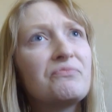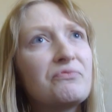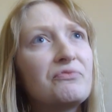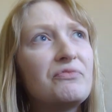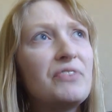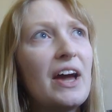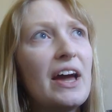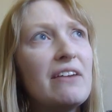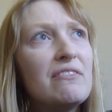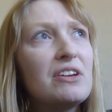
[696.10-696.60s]

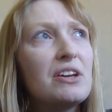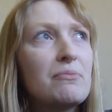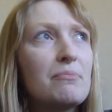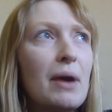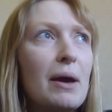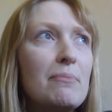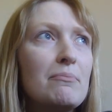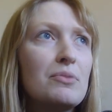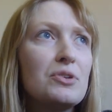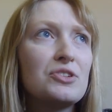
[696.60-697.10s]
varying
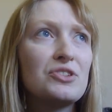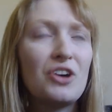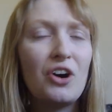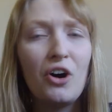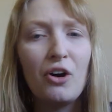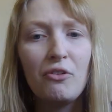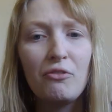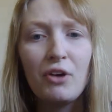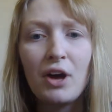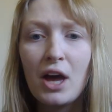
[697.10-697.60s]
members
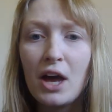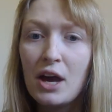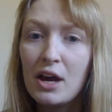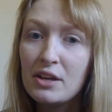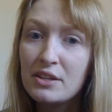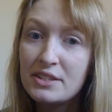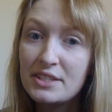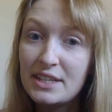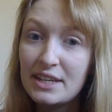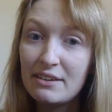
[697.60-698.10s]
of
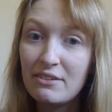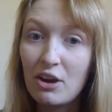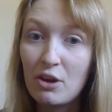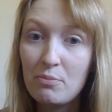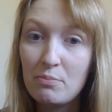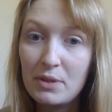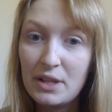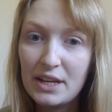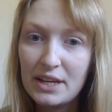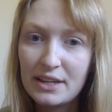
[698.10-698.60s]

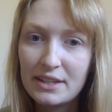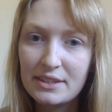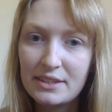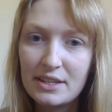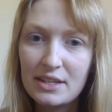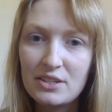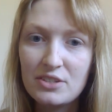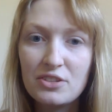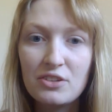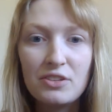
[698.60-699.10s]

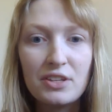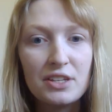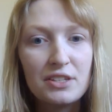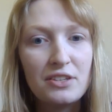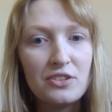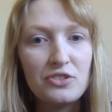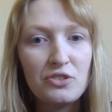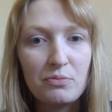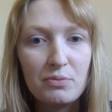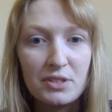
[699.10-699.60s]
Pterygoplichthys. So
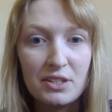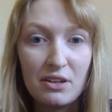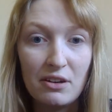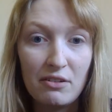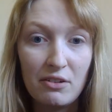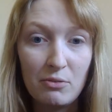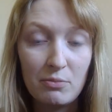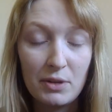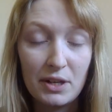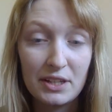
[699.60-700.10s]
this is your
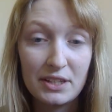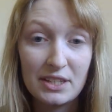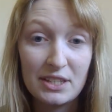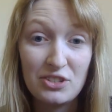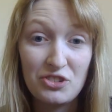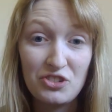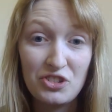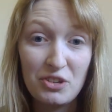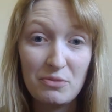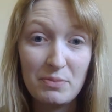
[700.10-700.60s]

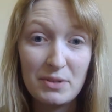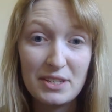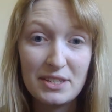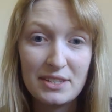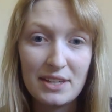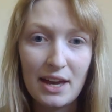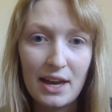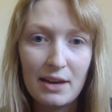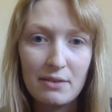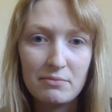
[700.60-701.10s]
Pterygoplichthys
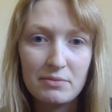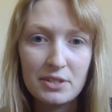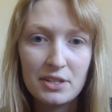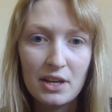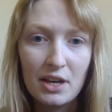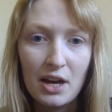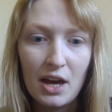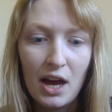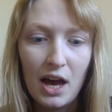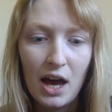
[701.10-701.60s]
gibbiceps,
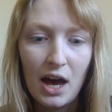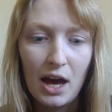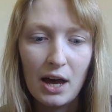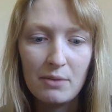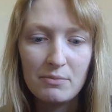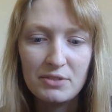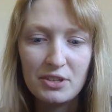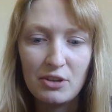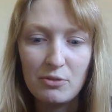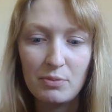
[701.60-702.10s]

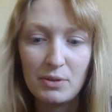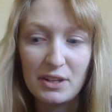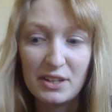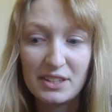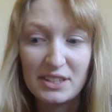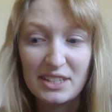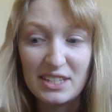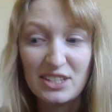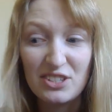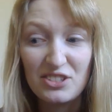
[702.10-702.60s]
um,
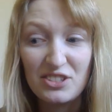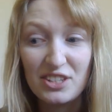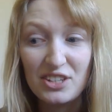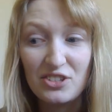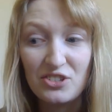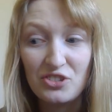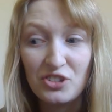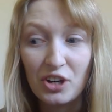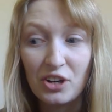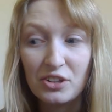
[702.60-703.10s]
Pterygoplichthys
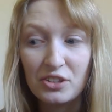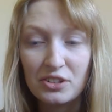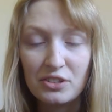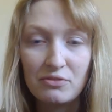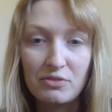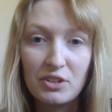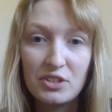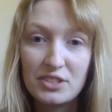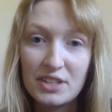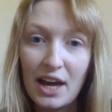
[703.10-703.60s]

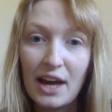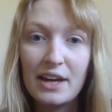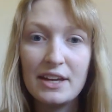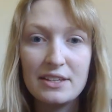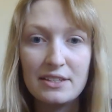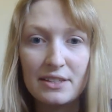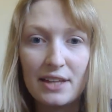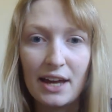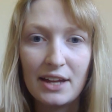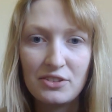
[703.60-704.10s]
disjunctivus. That
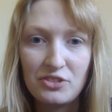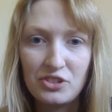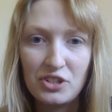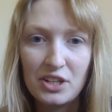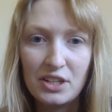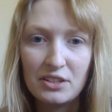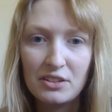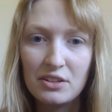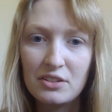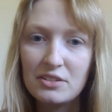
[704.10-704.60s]
is that
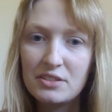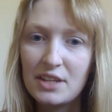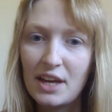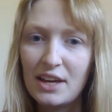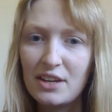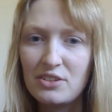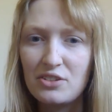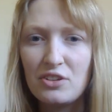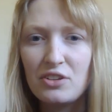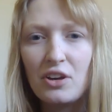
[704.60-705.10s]
genus
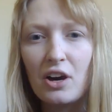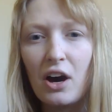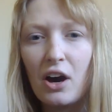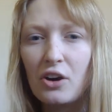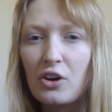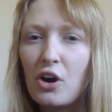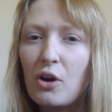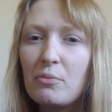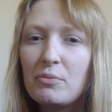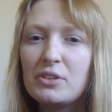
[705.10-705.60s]
that
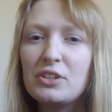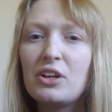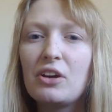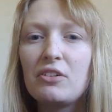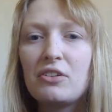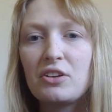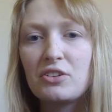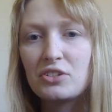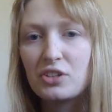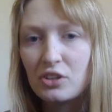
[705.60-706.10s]
are commonly
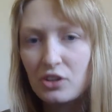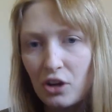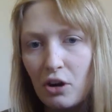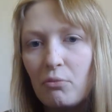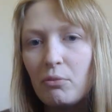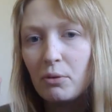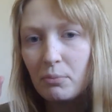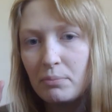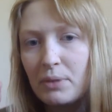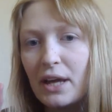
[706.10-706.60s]
known as
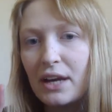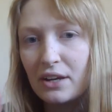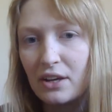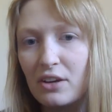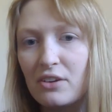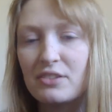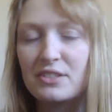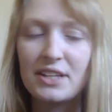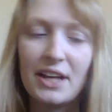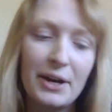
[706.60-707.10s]
common
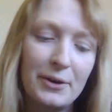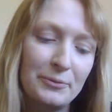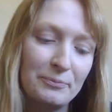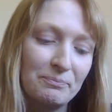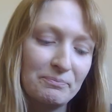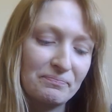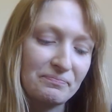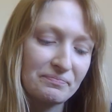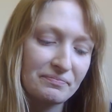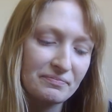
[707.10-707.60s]
plecos now.
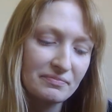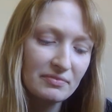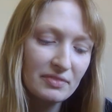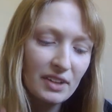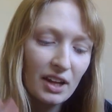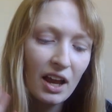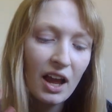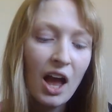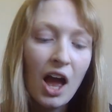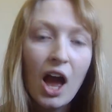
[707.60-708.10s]

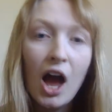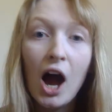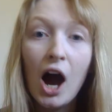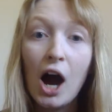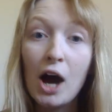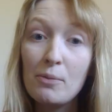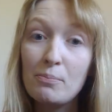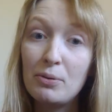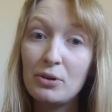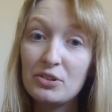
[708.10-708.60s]

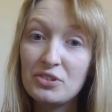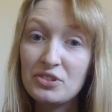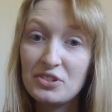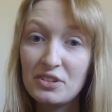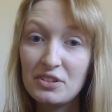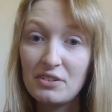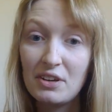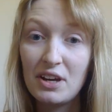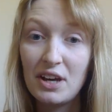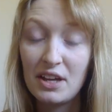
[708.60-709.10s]

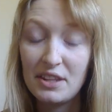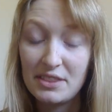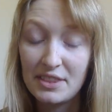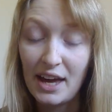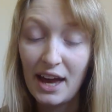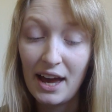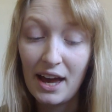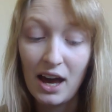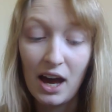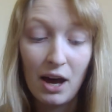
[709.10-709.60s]
Hypostomus,
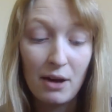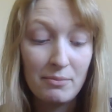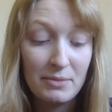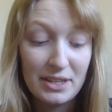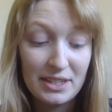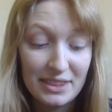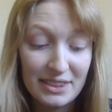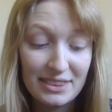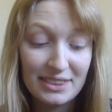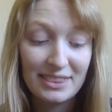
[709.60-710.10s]
that, I
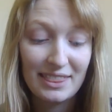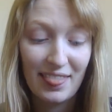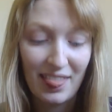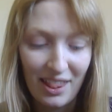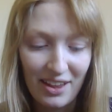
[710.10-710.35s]
mean,